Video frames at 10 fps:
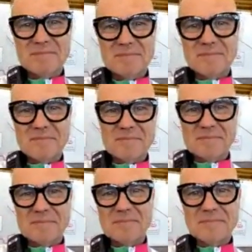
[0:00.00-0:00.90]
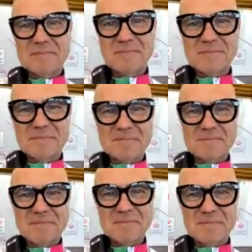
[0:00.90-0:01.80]

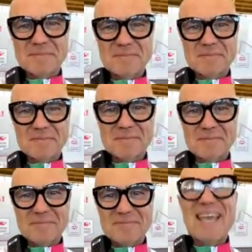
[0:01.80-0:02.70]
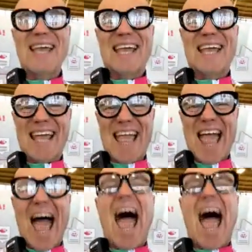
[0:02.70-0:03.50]
(silent)